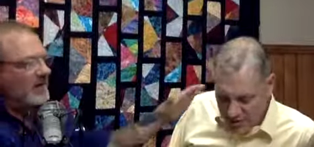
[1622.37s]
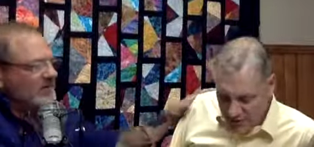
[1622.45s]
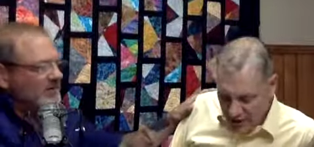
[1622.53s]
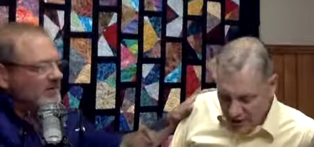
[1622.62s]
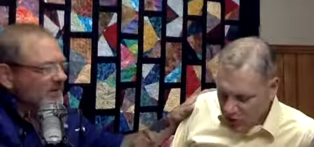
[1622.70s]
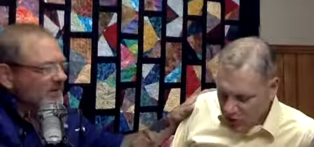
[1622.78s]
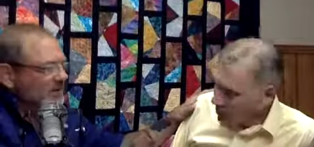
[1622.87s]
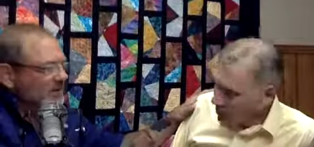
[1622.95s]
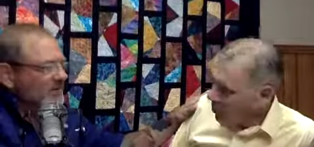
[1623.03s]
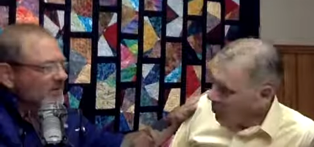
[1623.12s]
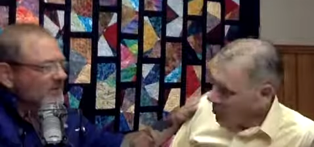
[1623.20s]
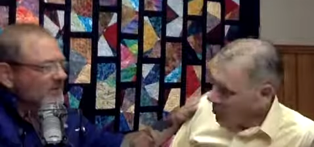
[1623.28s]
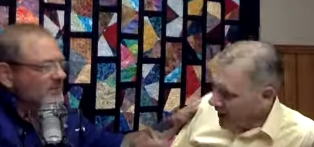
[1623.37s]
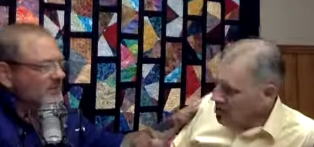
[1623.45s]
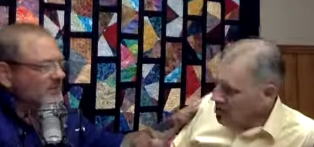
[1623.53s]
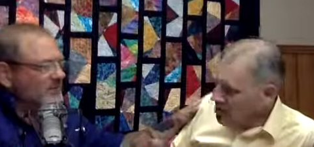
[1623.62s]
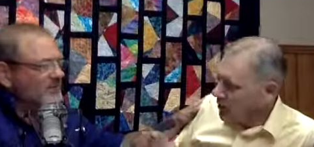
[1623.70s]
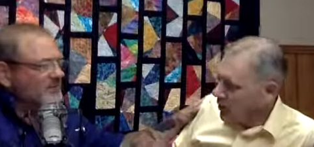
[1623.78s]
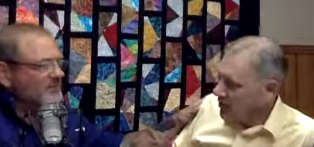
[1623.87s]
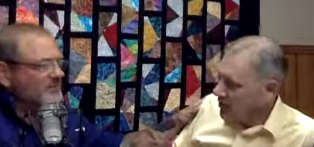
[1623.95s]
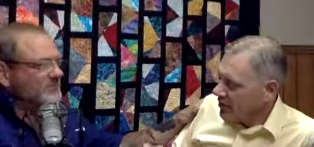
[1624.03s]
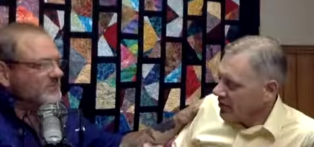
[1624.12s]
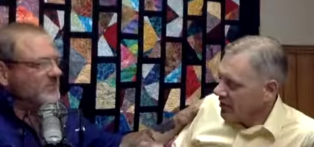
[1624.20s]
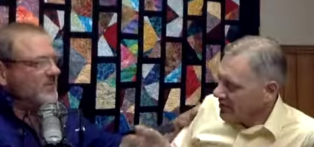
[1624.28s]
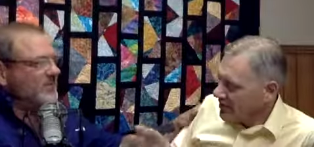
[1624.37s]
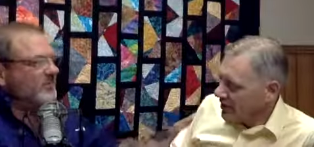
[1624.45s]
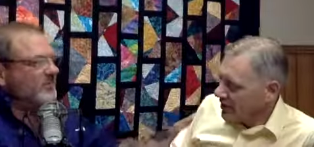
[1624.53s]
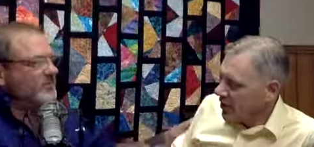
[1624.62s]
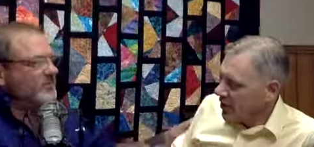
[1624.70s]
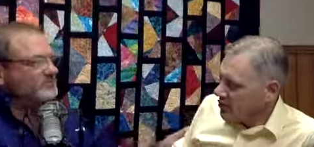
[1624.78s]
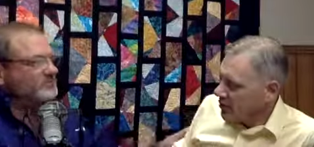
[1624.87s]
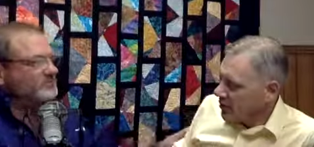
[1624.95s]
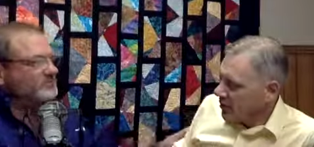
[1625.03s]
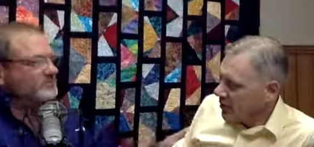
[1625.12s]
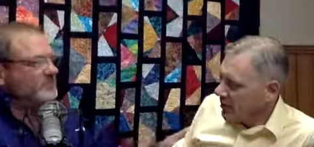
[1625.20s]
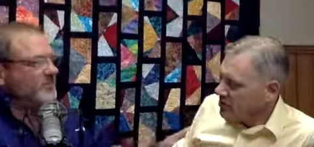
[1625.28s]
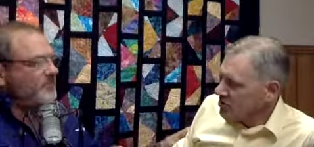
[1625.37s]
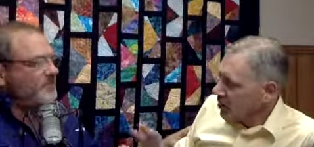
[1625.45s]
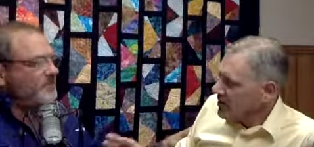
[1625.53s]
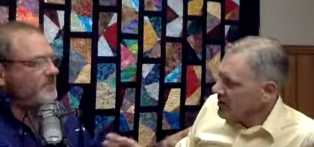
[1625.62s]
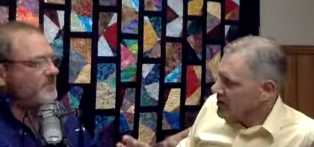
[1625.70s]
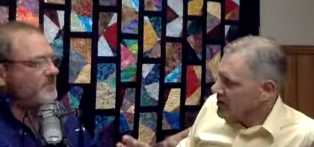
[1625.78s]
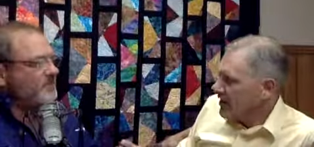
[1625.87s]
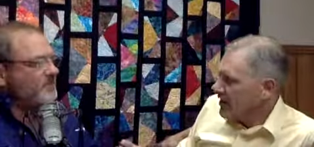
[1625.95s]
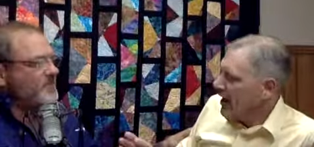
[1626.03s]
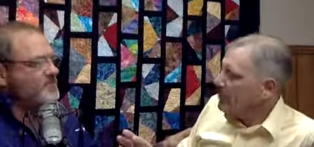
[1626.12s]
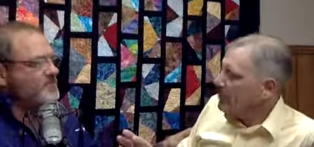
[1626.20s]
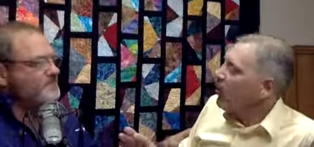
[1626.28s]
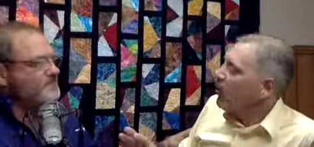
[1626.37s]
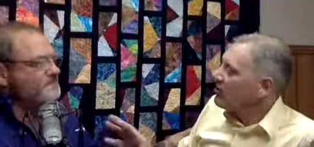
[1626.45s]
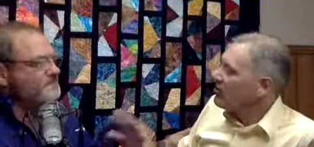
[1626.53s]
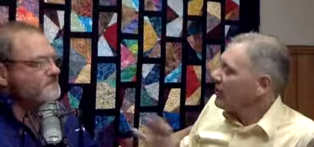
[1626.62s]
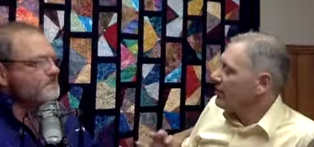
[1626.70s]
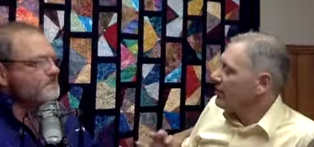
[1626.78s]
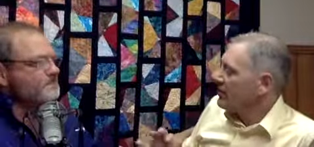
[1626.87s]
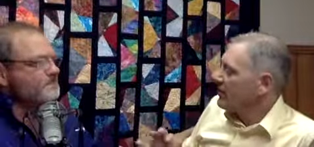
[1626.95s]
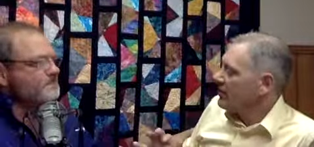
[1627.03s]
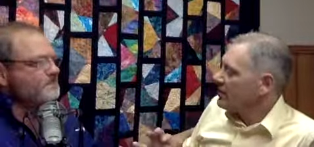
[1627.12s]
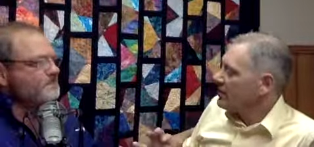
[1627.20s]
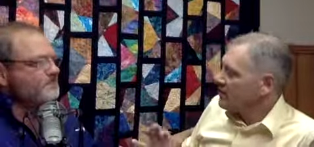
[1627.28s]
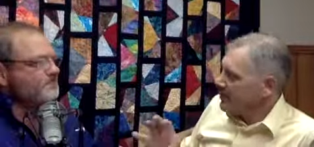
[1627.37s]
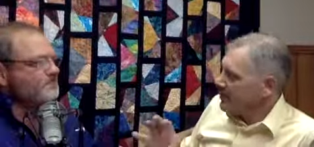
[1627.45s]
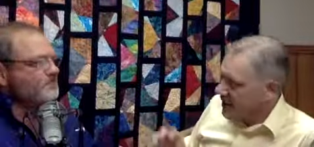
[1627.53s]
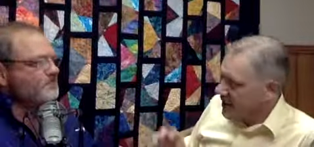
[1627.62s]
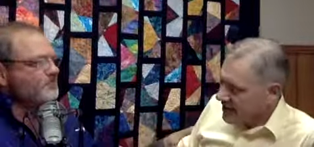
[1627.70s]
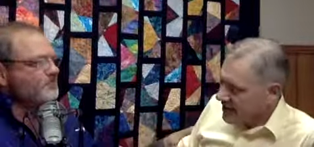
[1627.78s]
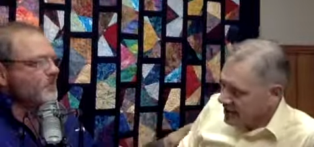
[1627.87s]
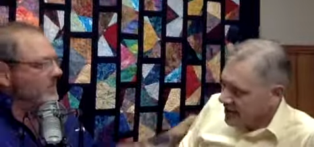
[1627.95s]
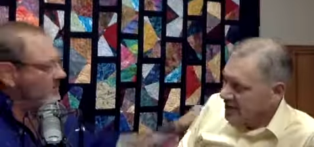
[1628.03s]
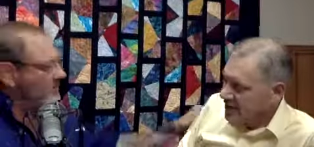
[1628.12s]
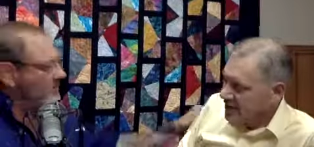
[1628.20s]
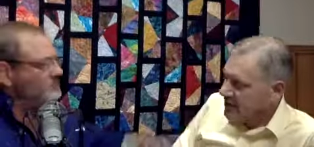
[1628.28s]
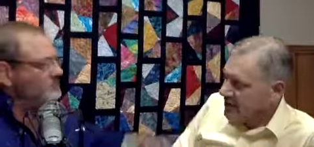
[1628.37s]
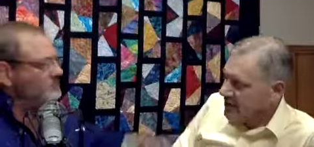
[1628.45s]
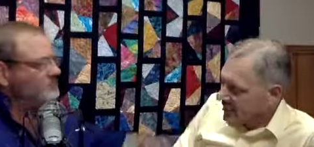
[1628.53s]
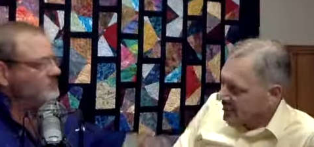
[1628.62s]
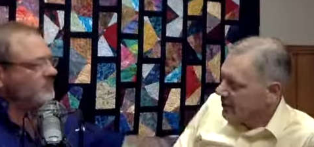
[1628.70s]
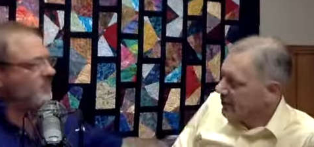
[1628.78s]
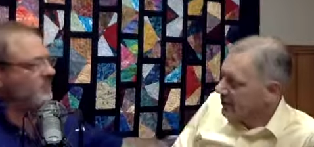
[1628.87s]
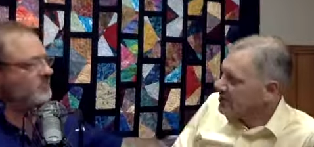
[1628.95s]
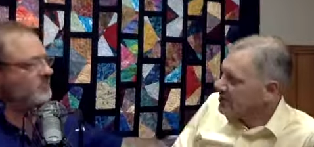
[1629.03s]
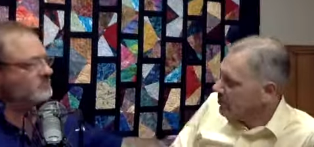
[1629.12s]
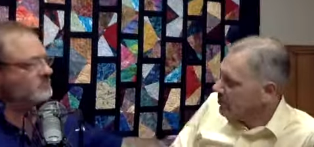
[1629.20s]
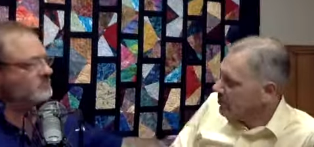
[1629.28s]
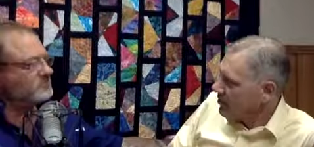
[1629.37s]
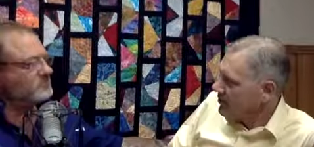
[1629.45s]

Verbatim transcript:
Speaker 1: of cultural appropriation and whether is it a cultural appropriation or are we just denying part of our American history because Indians, Native Americans are part